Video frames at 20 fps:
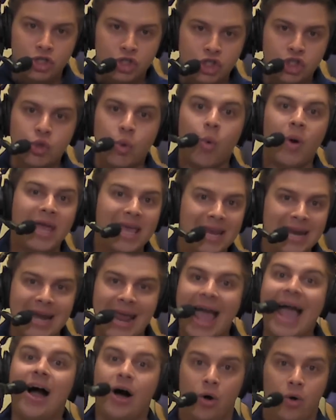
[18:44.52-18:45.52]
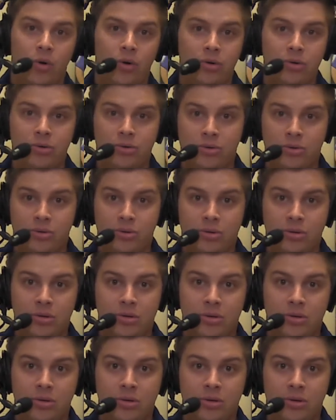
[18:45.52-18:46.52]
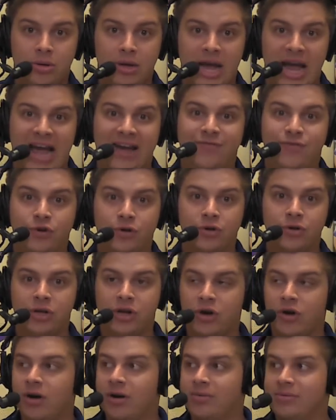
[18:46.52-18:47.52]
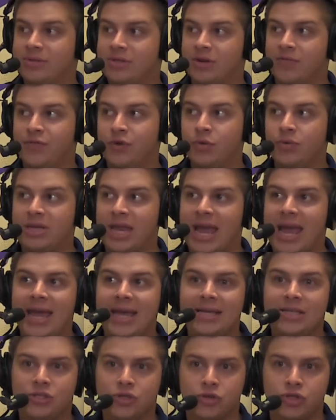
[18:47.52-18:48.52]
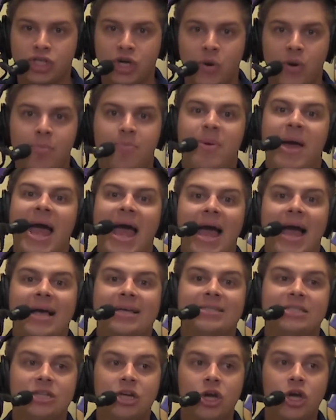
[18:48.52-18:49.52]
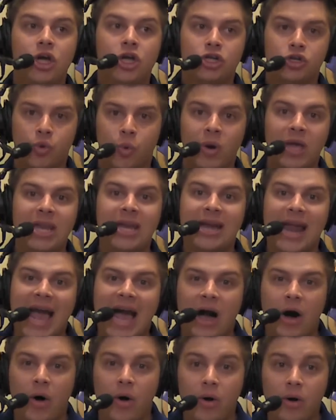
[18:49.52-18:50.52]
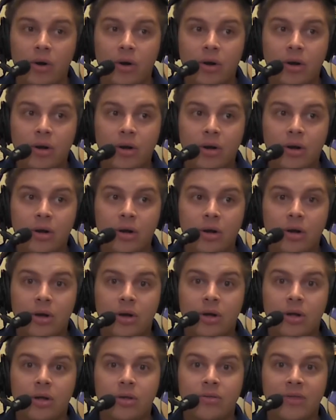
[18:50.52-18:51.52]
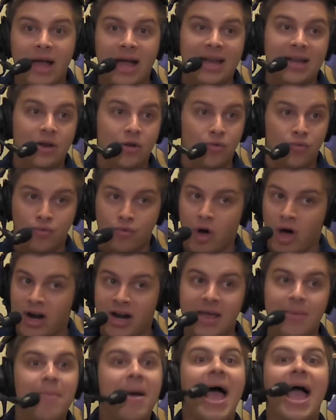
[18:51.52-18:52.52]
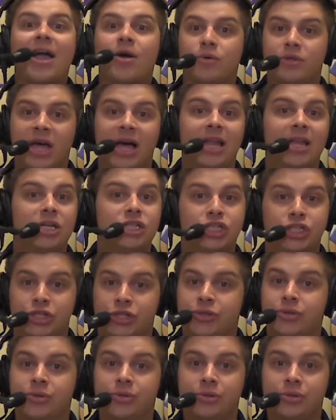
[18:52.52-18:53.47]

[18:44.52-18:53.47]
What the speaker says: tweeted out after, a few days or so had passed, tweeted out that running it back with LSU.